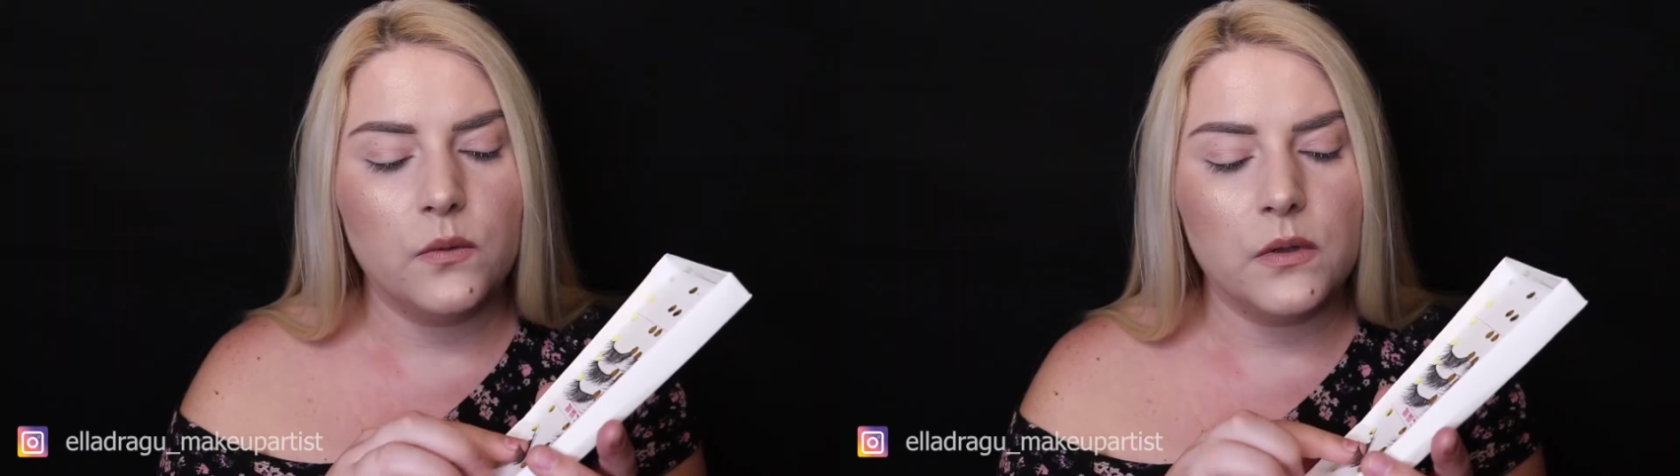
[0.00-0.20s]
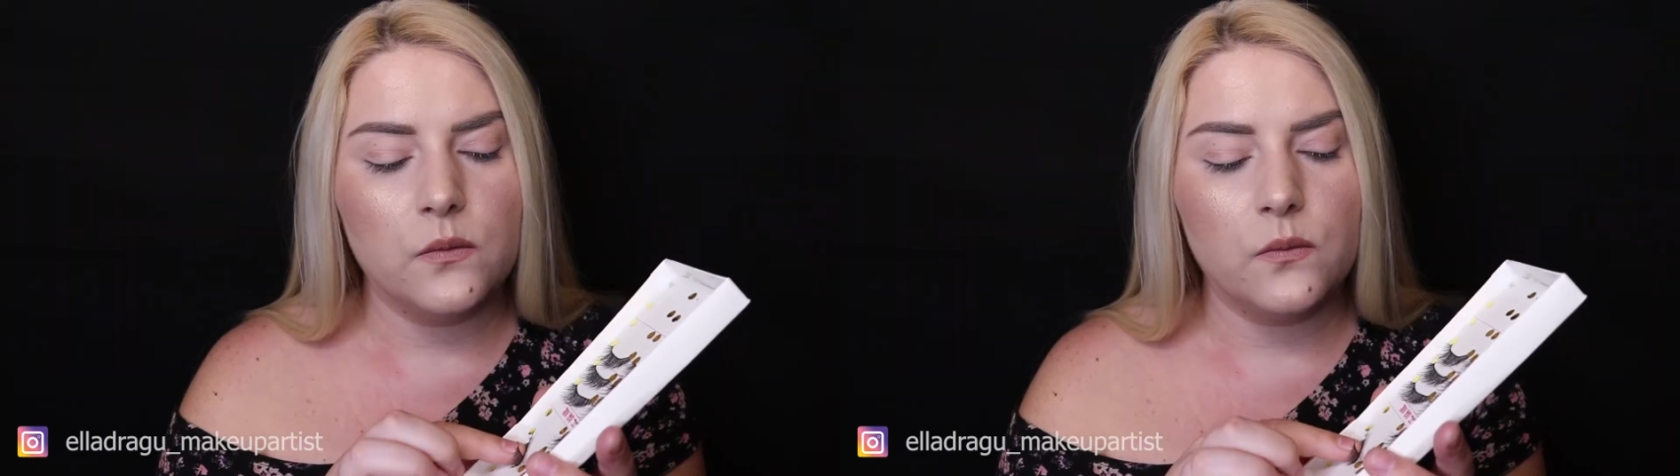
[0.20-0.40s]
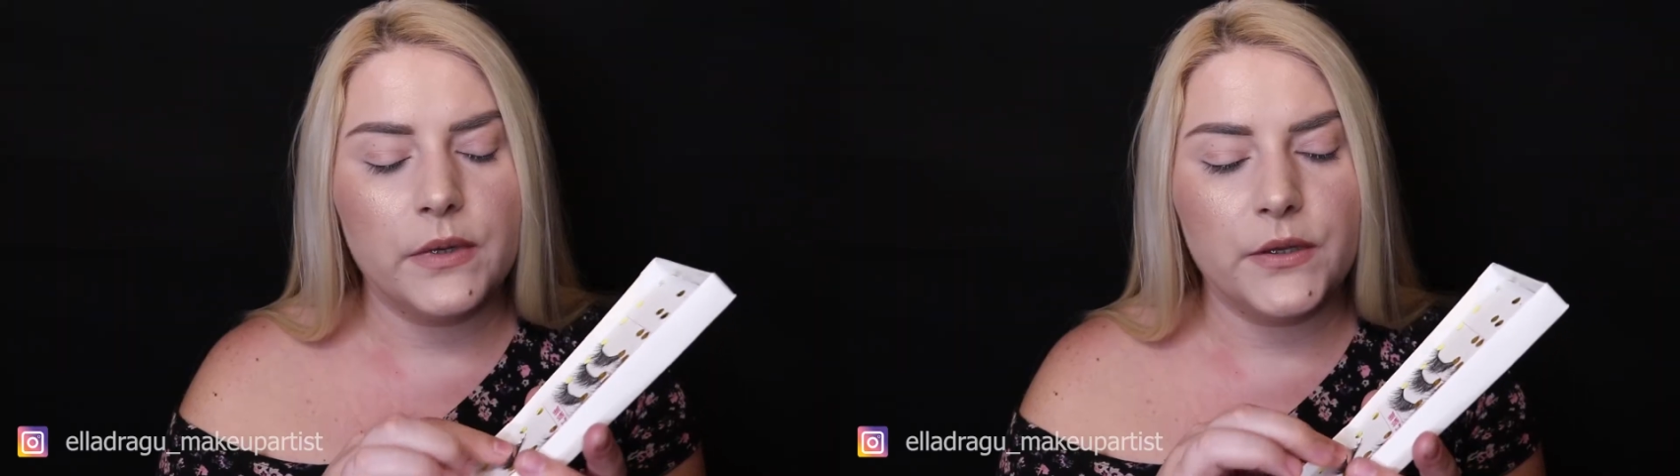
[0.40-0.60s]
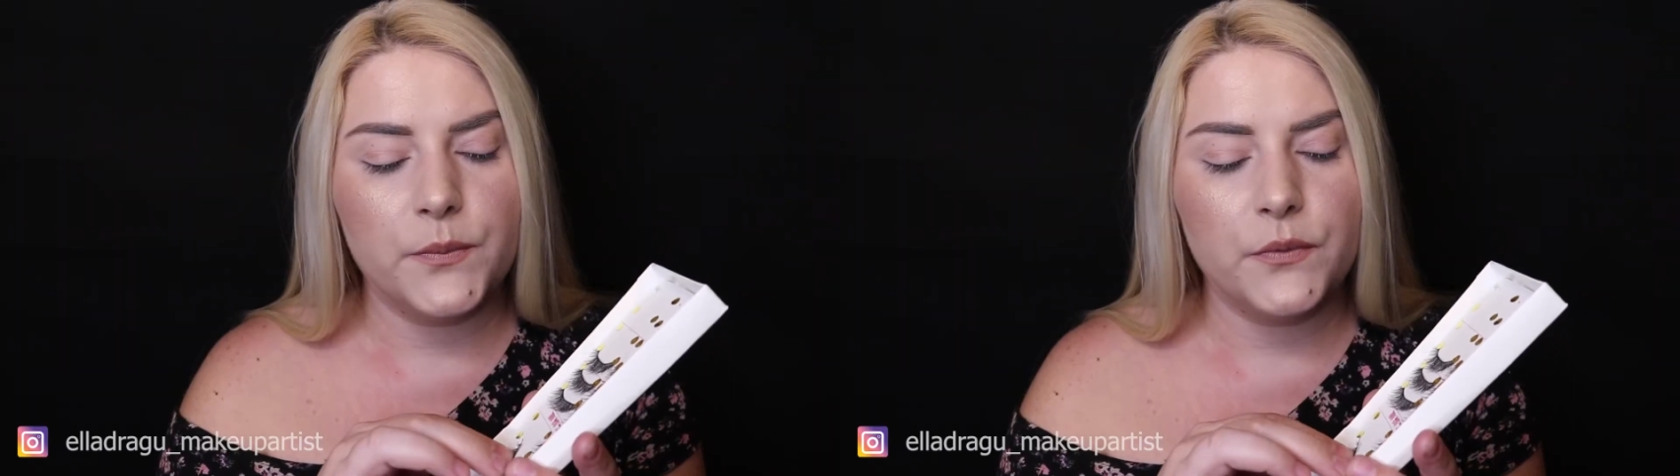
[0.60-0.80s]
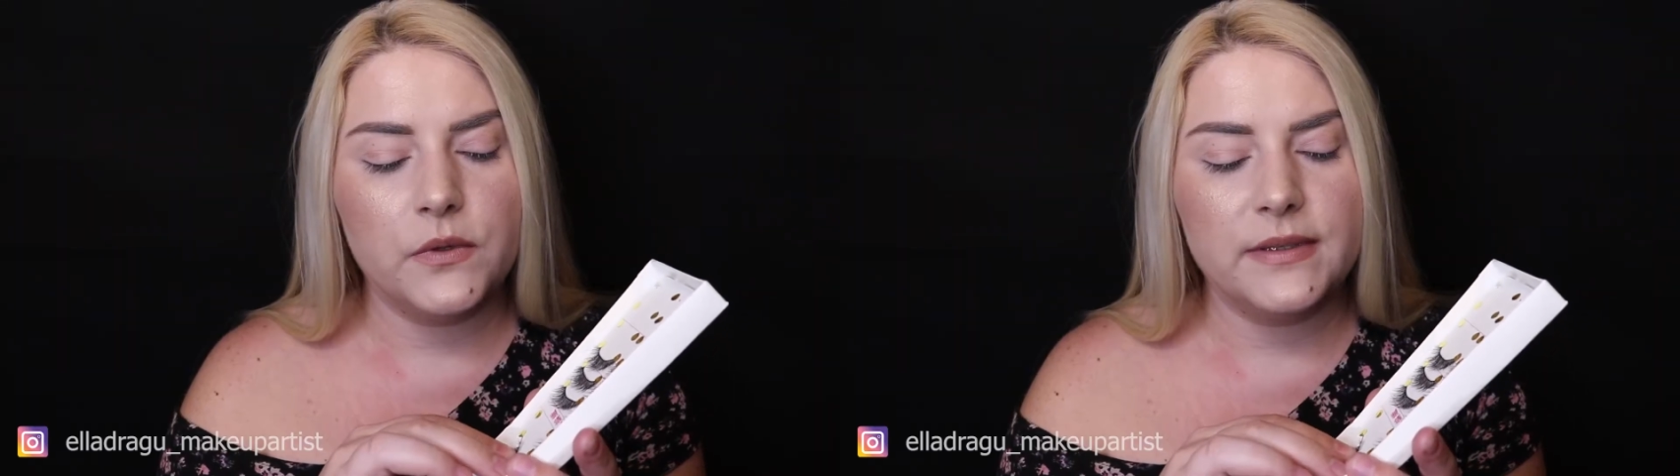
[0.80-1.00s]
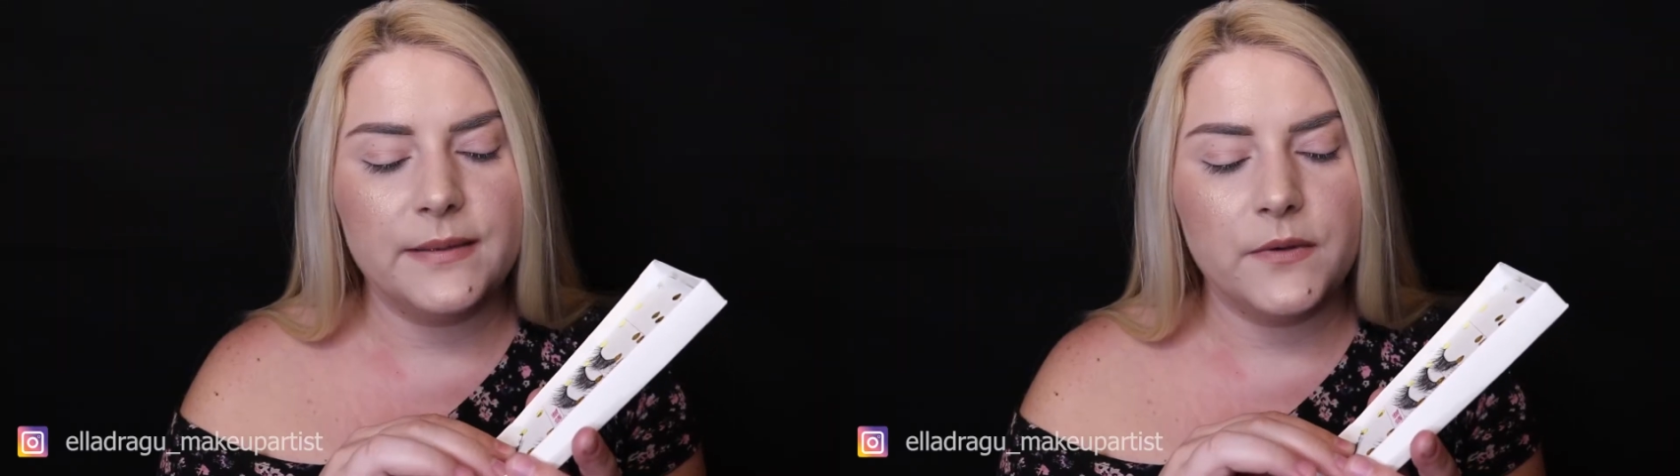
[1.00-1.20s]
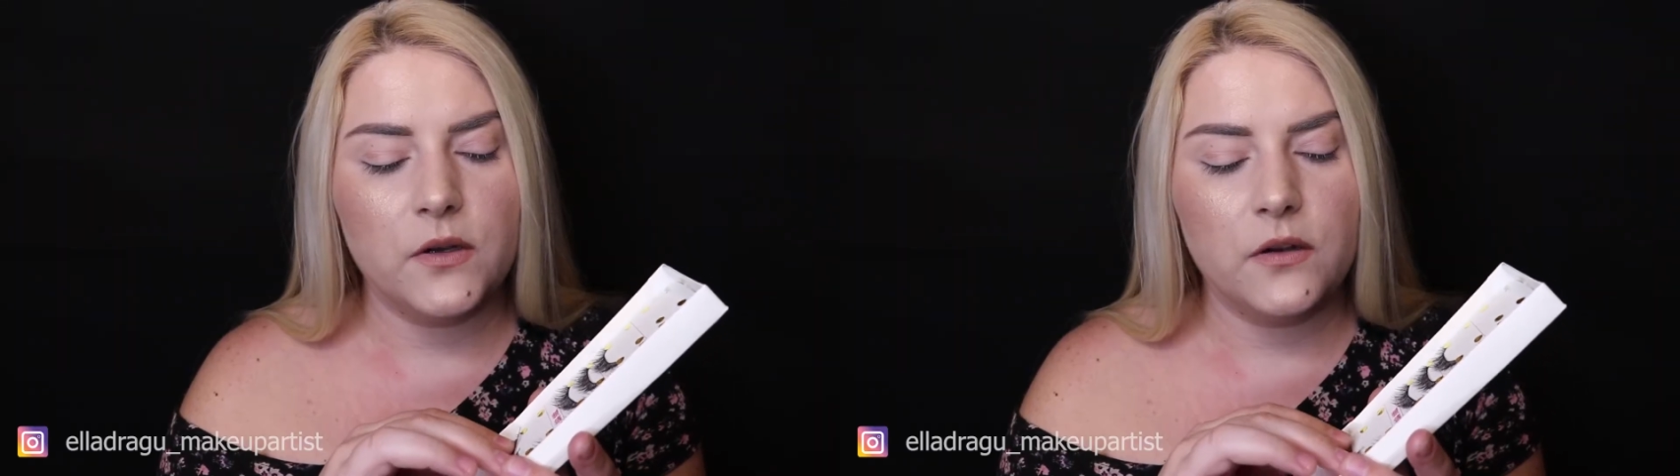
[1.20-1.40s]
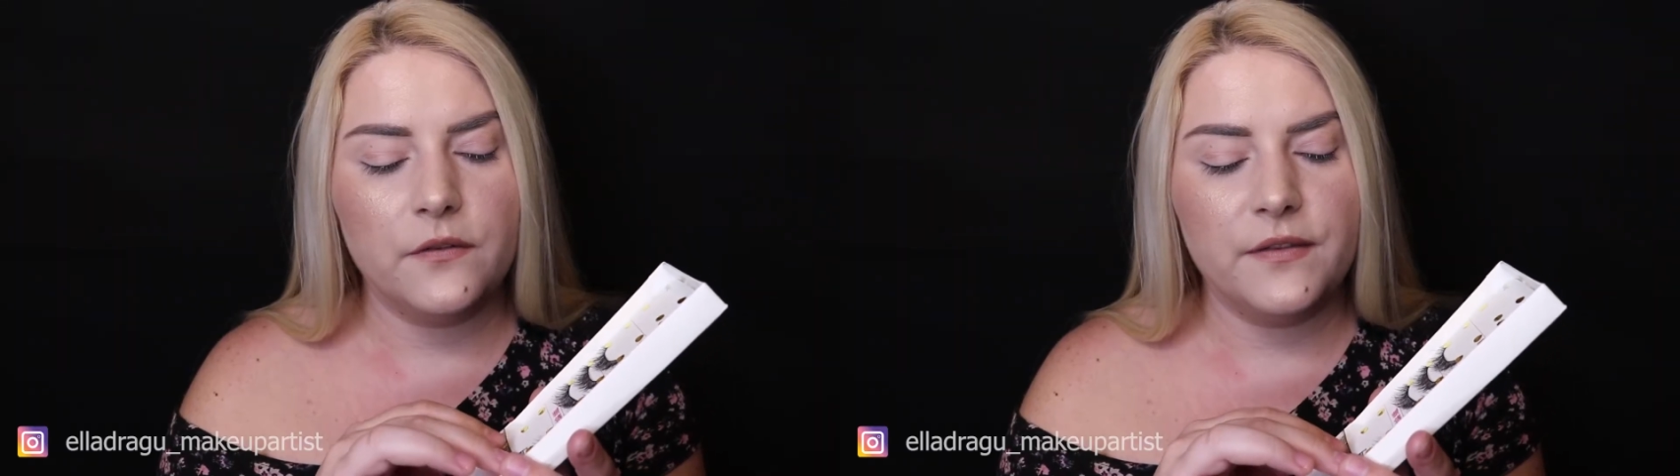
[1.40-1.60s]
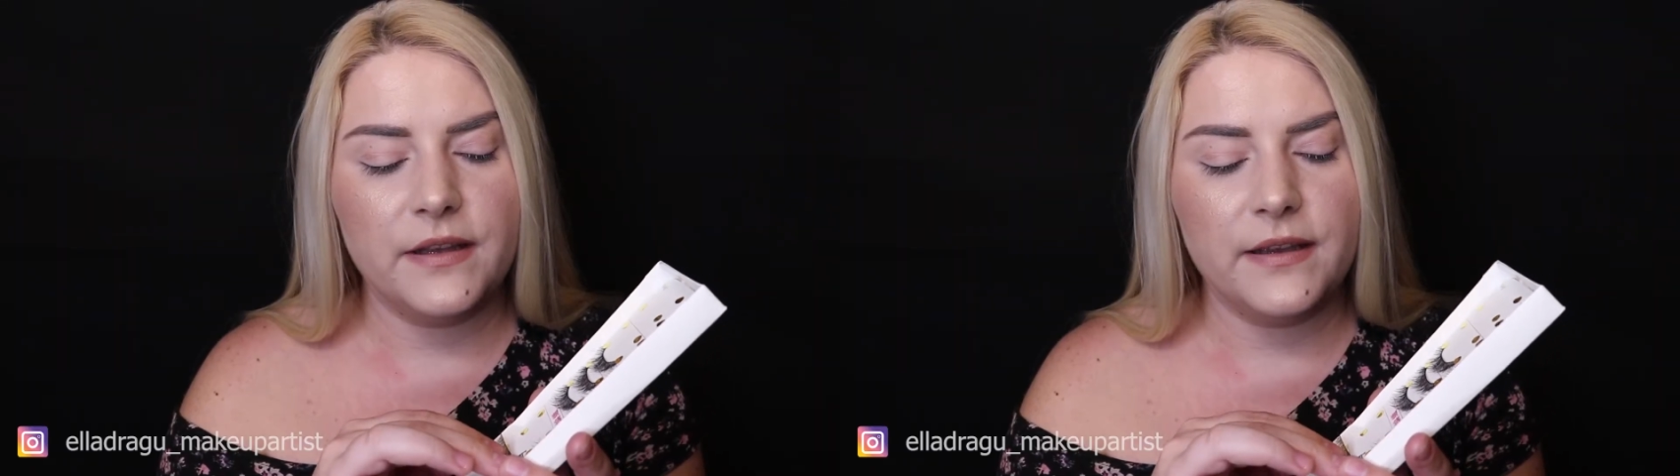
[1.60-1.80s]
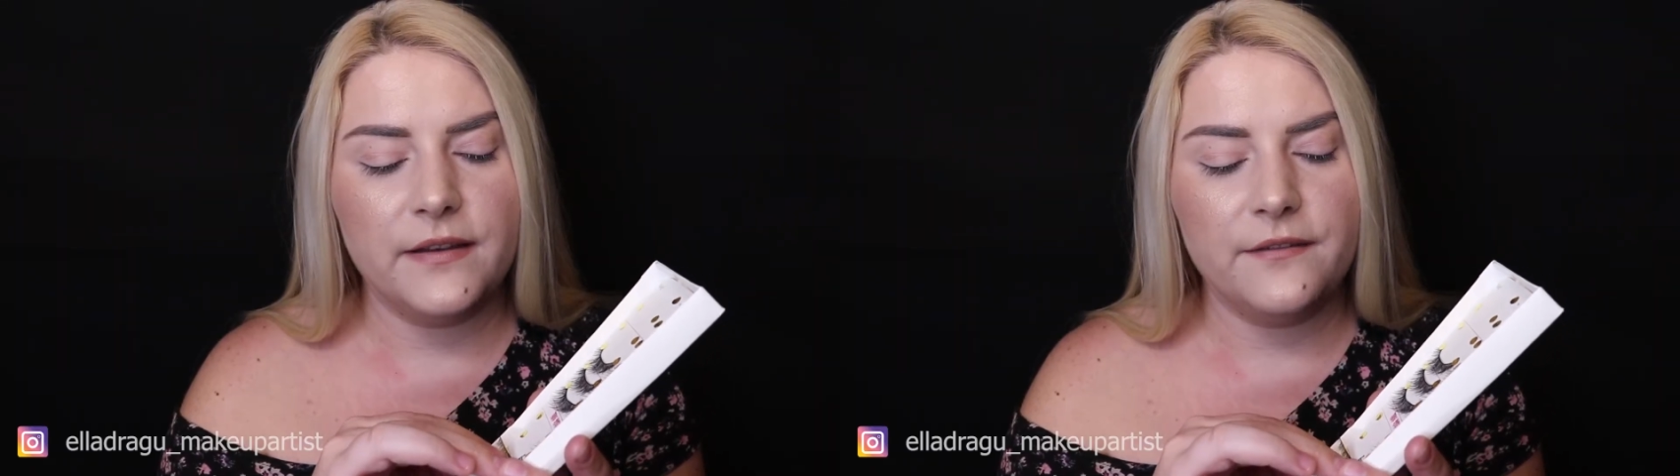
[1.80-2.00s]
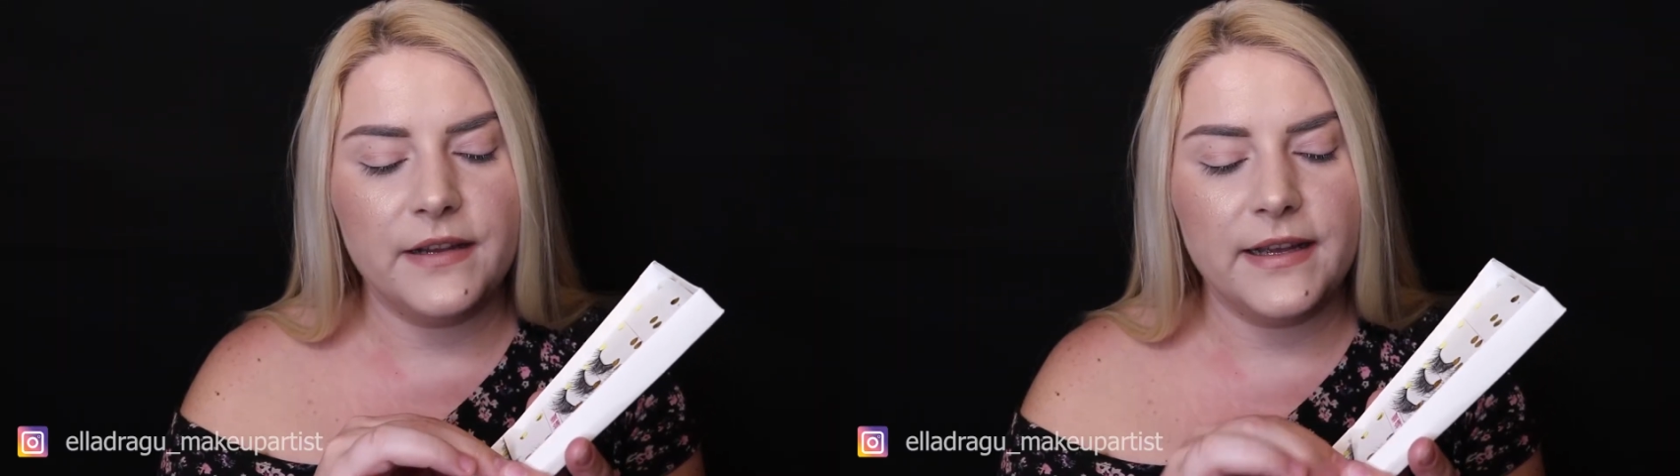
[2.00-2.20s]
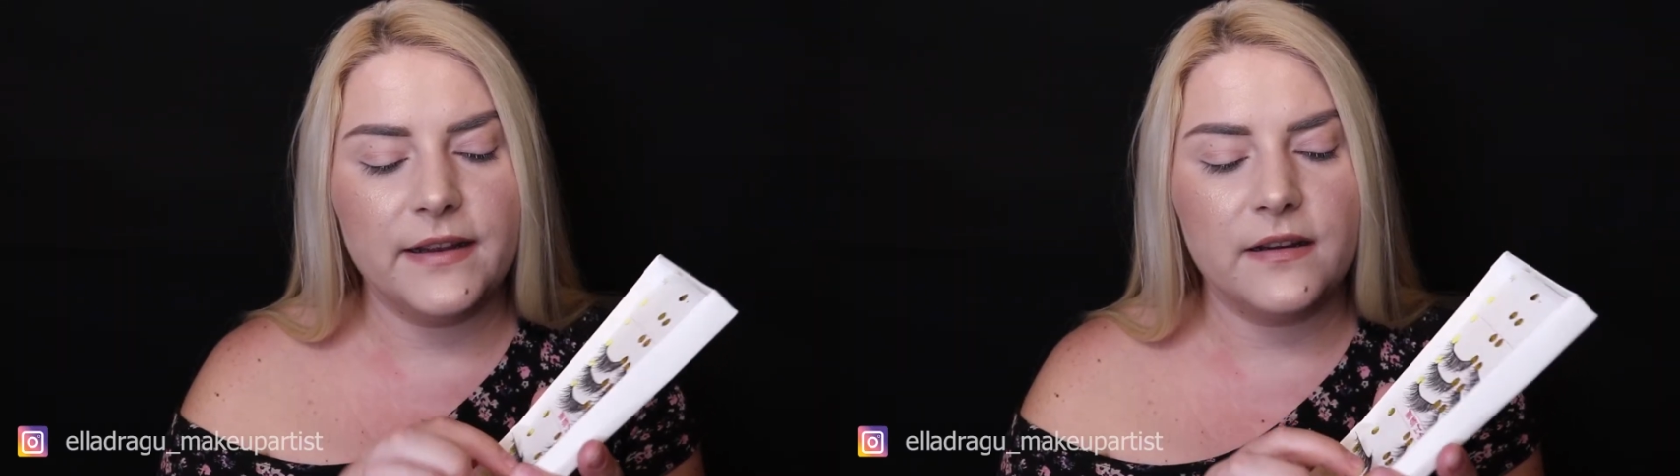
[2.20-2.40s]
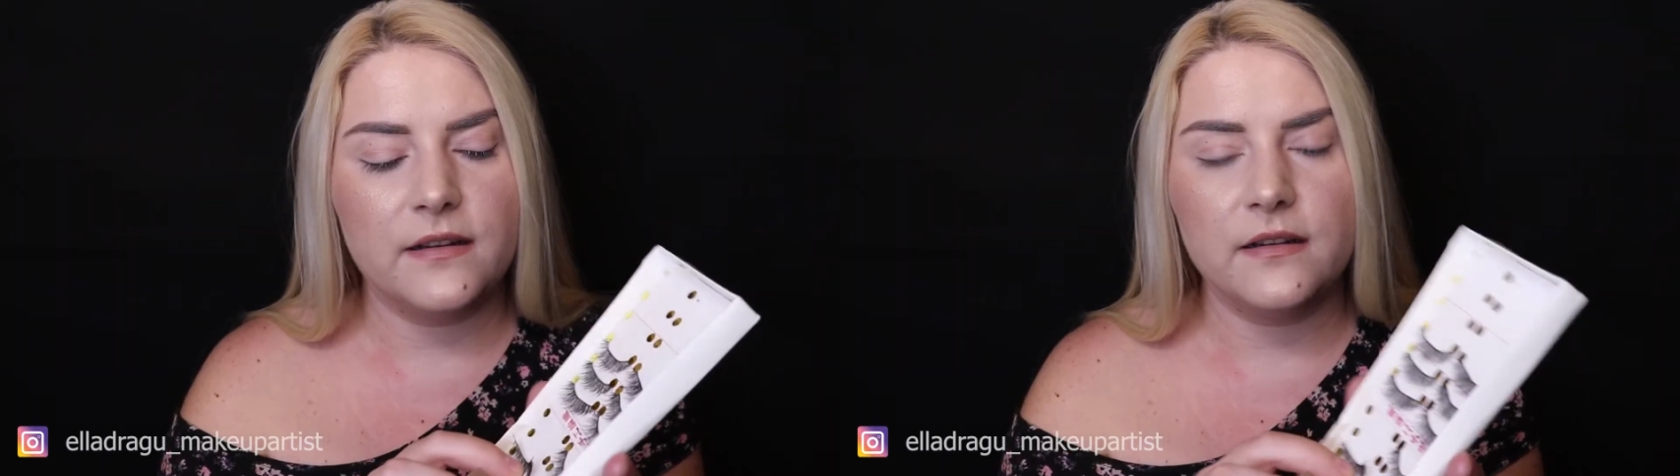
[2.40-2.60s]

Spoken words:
Well, when you pull them off, they have like